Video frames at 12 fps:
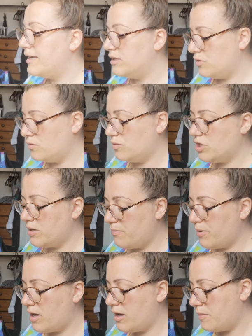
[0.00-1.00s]
a school
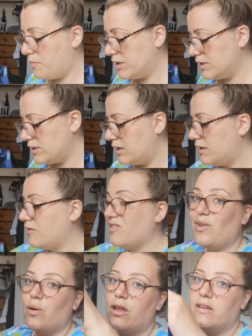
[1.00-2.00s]
jumper. My son does
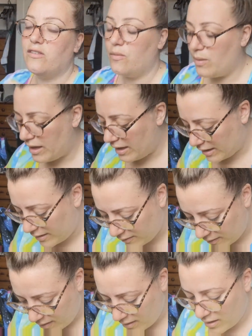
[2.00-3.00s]
not like to wear
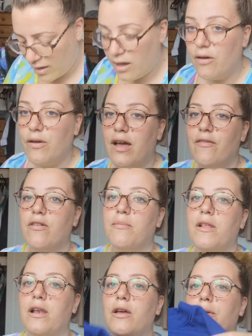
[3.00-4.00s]
his. I'll cover up the logo,